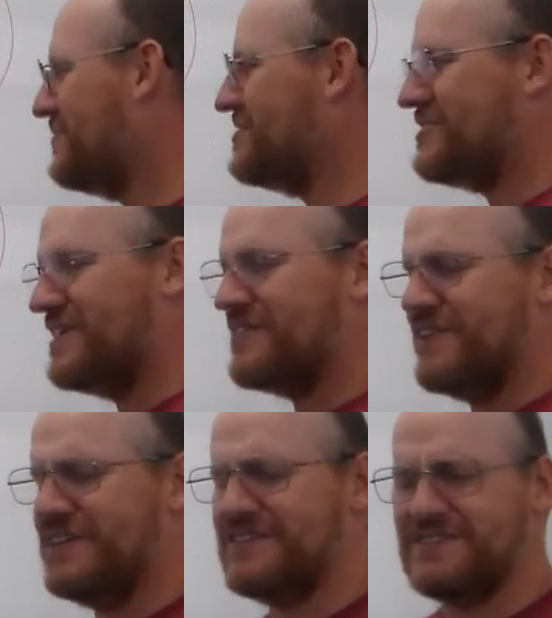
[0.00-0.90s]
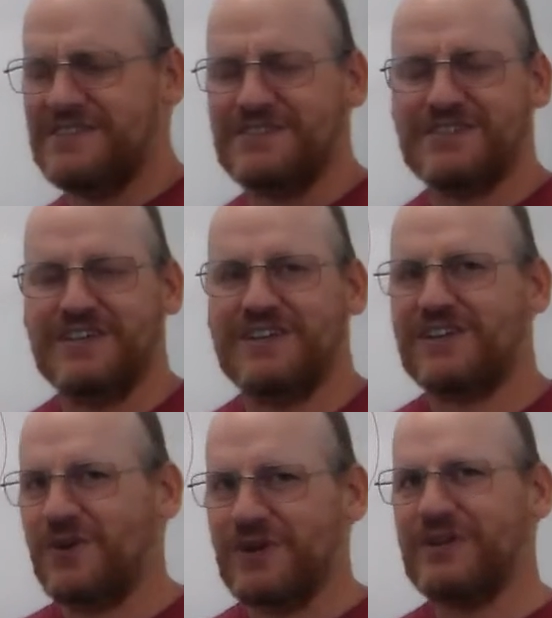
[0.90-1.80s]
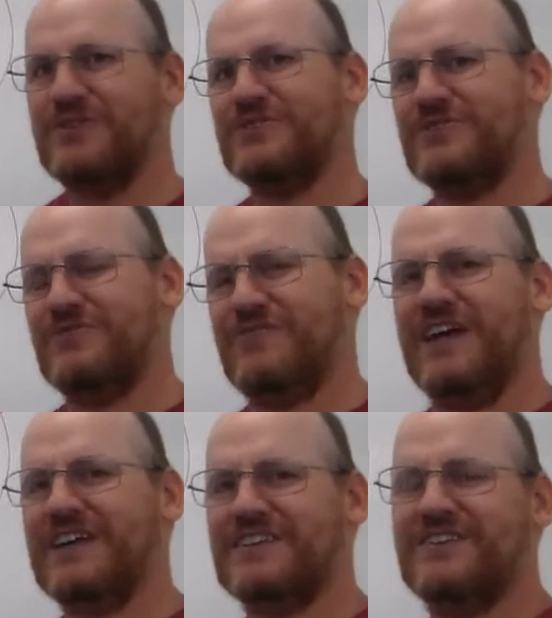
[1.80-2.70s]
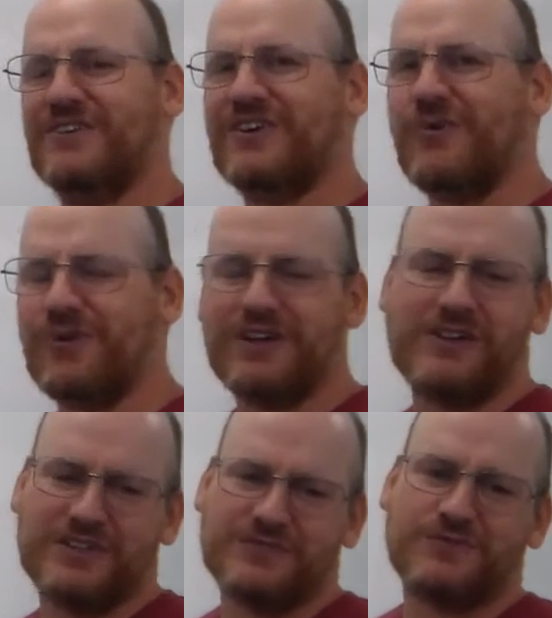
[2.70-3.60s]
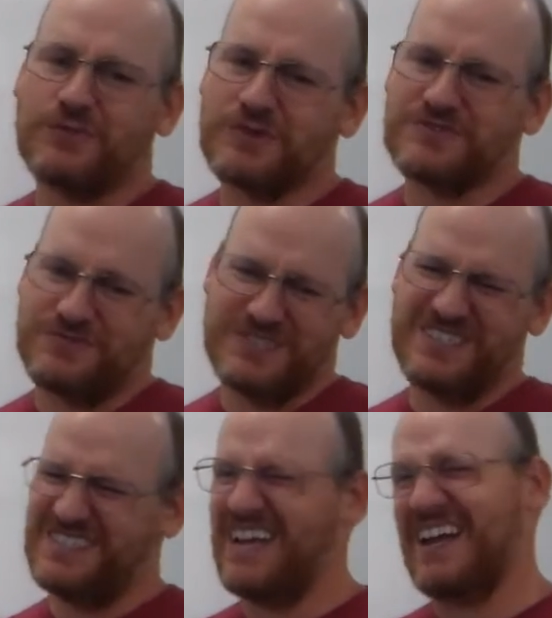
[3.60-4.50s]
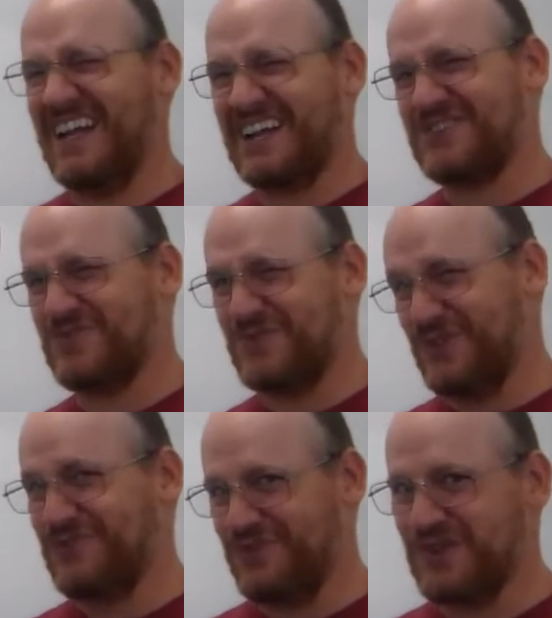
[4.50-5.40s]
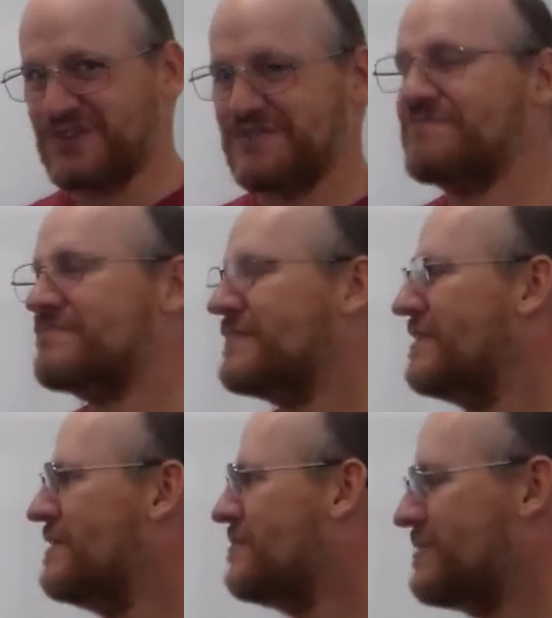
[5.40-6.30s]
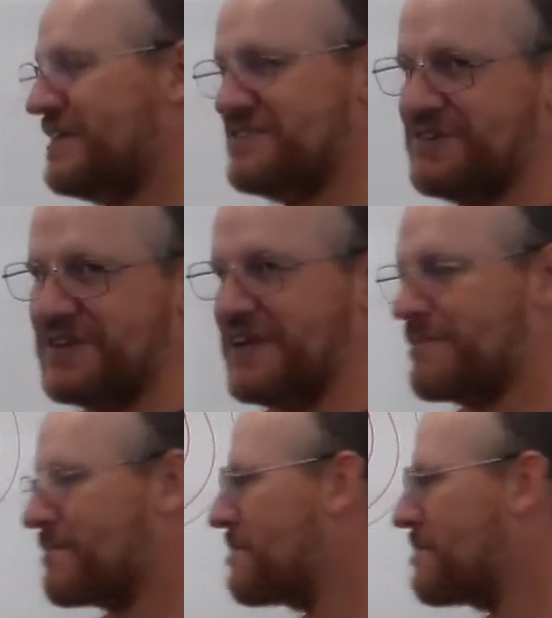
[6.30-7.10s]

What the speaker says: which generates this Coriolis effect or Coriolis force, which is not an actual real force. But that's okay.